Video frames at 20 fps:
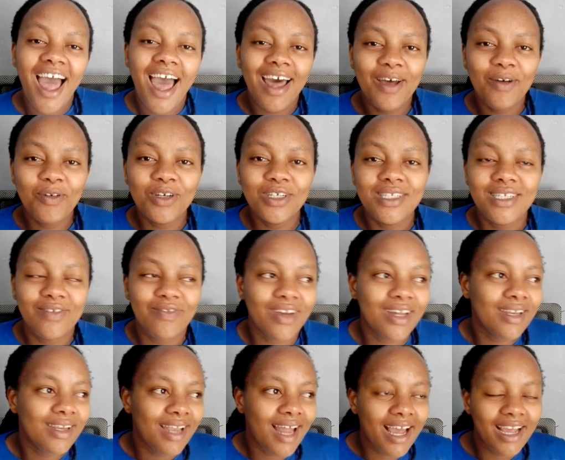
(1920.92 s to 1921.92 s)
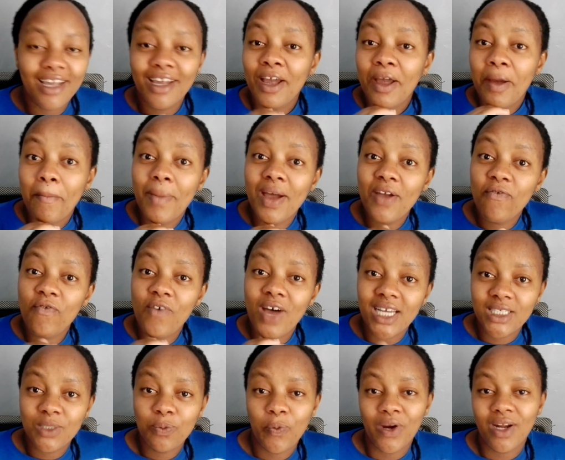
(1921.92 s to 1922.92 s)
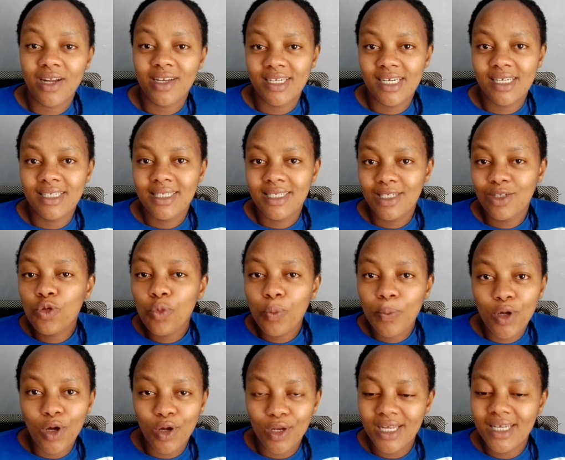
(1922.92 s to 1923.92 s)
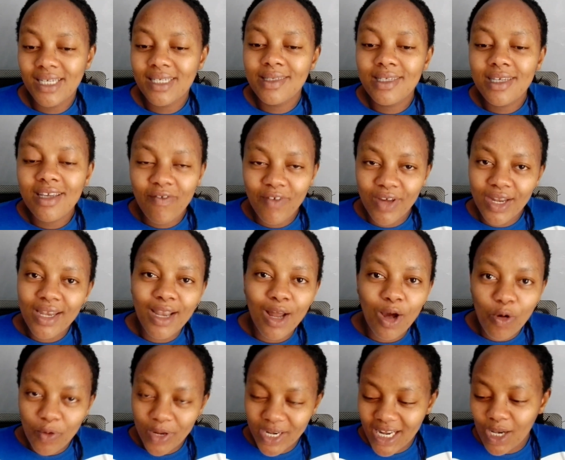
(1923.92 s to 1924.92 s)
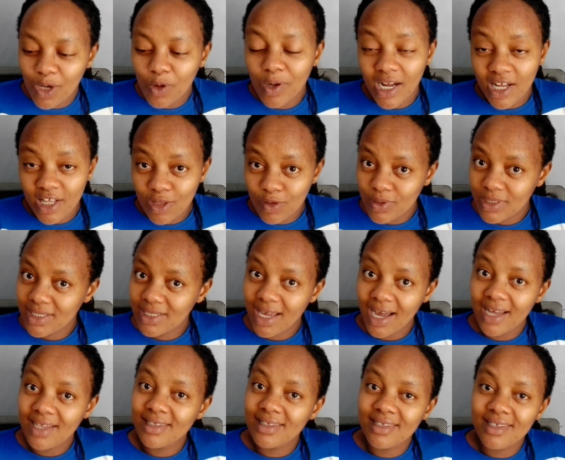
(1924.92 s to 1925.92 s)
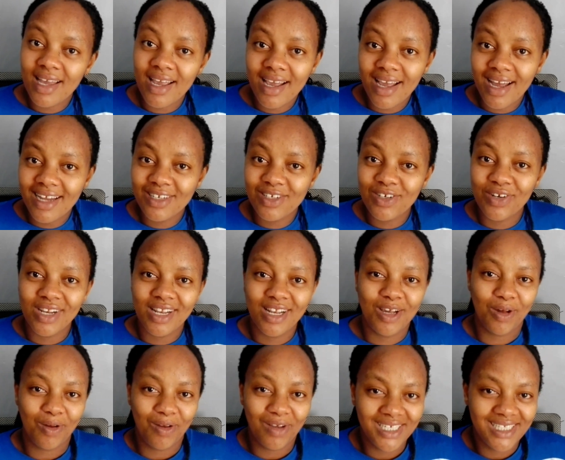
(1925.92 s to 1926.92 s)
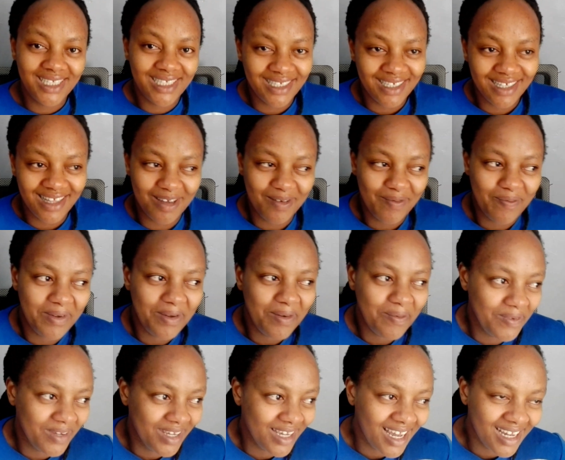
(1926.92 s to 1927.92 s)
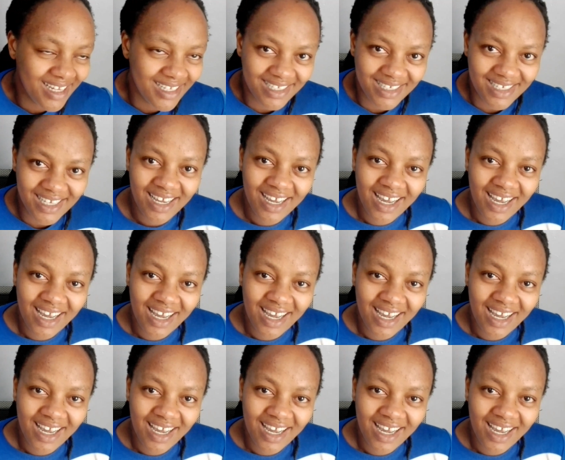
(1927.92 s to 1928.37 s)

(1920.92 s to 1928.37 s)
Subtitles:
I won't even lie. My first pregnancy, to be honest, even now when I look at those scans, I can't really quite see the baby yet.